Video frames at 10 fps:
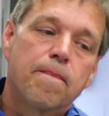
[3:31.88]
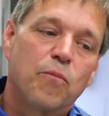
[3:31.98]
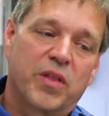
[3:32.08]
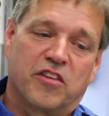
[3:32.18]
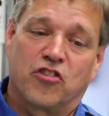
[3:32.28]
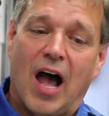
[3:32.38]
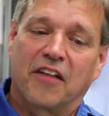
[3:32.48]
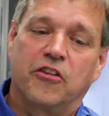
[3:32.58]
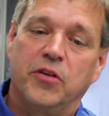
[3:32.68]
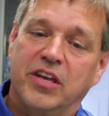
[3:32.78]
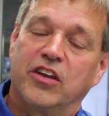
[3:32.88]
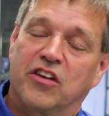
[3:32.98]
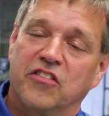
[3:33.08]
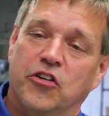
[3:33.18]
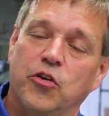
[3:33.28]
with the shock tuning, you
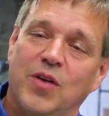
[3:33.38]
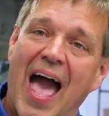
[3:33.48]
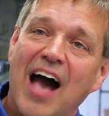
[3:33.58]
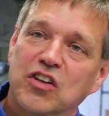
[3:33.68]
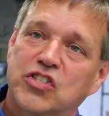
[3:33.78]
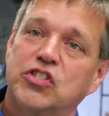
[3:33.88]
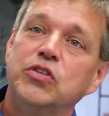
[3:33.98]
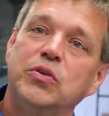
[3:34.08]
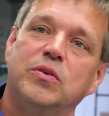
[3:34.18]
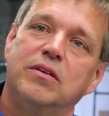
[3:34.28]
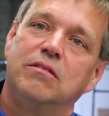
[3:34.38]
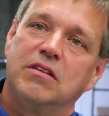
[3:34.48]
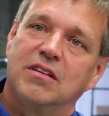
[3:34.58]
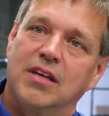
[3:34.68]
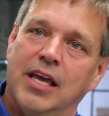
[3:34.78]
can tune how soon
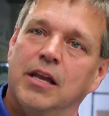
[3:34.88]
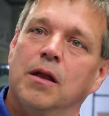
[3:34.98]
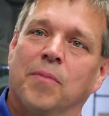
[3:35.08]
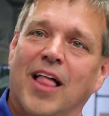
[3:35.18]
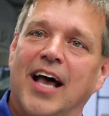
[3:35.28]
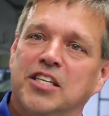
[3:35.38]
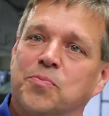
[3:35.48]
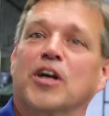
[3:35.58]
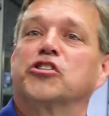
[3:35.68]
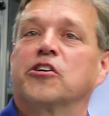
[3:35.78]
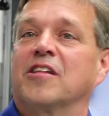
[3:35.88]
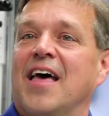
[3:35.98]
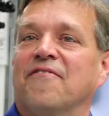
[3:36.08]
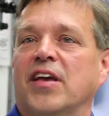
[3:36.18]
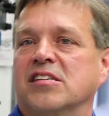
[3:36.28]
it applies pressure to
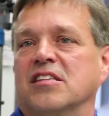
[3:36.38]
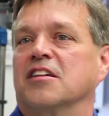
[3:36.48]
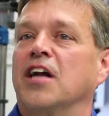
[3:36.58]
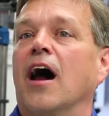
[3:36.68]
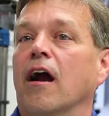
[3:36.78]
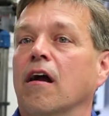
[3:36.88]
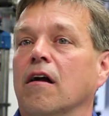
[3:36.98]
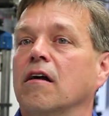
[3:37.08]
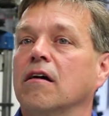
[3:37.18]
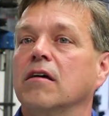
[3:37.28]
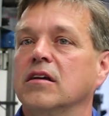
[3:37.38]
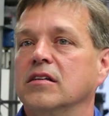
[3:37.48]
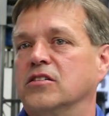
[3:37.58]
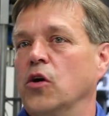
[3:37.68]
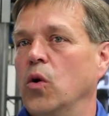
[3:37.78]
that face of the tire.
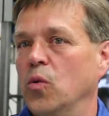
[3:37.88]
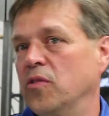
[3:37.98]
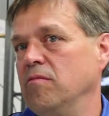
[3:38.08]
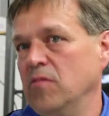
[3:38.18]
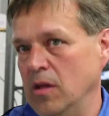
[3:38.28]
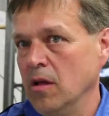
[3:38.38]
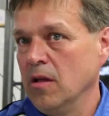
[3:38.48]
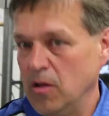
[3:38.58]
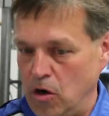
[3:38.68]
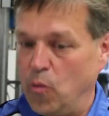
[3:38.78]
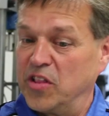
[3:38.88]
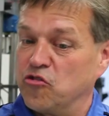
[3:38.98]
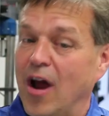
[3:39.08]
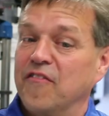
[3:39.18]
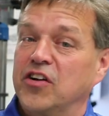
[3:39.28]
So, you know, when the
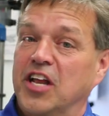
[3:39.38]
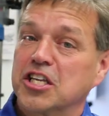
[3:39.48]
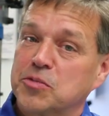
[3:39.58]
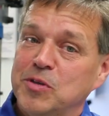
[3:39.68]
driver does